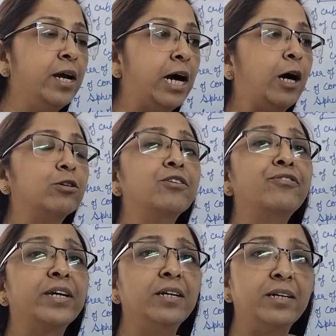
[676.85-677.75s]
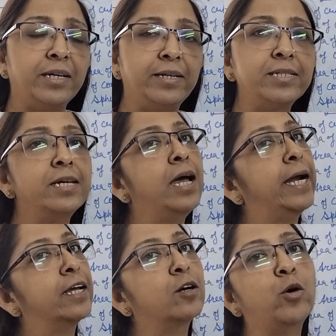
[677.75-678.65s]
how the figure is,
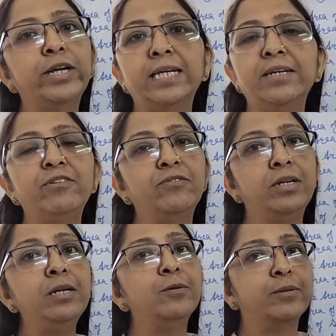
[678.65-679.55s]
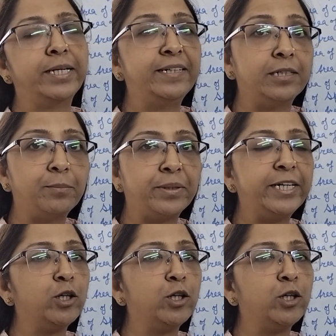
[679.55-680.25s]
and accordingly we will interpret,